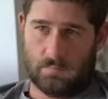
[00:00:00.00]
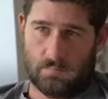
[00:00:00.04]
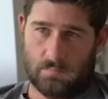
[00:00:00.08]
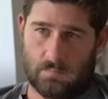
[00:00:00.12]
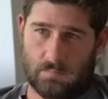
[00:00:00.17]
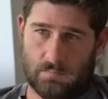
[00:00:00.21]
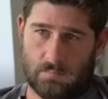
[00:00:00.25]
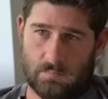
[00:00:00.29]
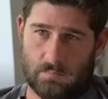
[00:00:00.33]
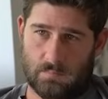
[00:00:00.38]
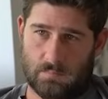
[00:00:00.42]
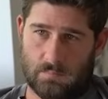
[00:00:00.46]

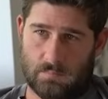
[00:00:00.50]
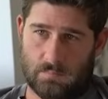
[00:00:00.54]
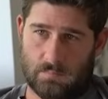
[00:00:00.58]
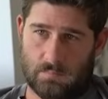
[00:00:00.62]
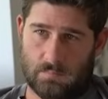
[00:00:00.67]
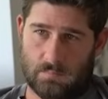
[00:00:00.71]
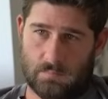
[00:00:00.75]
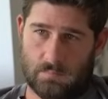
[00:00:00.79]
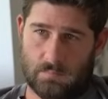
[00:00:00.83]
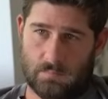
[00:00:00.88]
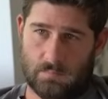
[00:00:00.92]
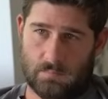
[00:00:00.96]

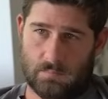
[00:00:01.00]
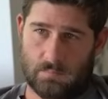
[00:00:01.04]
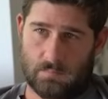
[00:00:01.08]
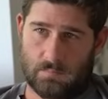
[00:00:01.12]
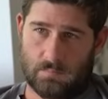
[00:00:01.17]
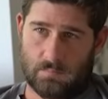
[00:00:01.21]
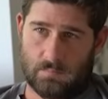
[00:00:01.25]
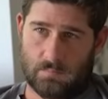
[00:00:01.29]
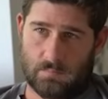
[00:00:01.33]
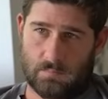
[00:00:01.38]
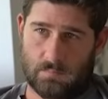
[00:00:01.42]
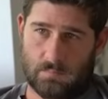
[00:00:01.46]

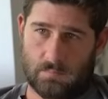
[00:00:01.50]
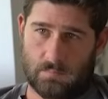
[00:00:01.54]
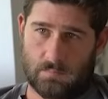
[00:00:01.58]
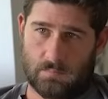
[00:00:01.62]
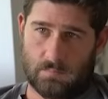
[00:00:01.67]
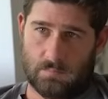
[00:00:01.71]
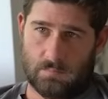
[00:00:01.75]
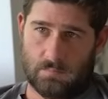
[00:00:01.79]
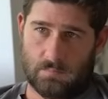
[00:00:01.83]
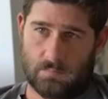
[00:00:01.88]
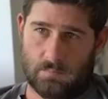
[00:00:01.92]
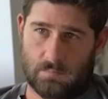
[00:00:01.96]

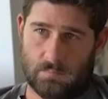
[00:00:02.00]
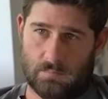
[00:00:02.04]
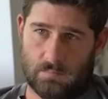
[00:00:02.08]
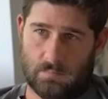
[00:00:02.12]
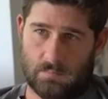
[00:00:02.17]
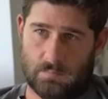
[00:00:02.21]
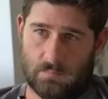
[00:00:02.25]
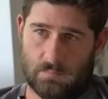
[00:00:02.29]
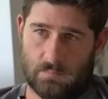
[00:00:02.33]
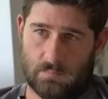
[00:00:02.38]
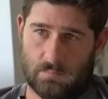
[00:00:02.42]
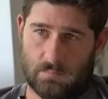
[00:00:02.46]

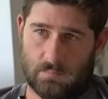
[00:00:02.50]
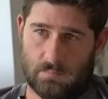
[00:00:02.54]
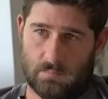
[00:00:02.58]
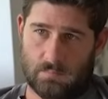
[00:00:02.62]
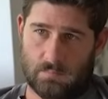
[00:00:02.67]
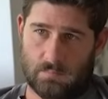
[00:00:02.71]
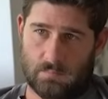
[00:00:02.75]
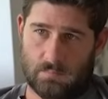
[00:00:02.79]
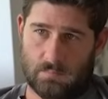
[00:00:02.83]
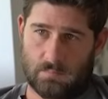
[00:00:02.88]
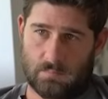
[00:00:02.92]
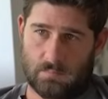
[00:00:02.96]

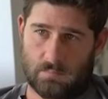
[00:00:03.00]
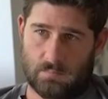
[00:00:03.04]
[no speech]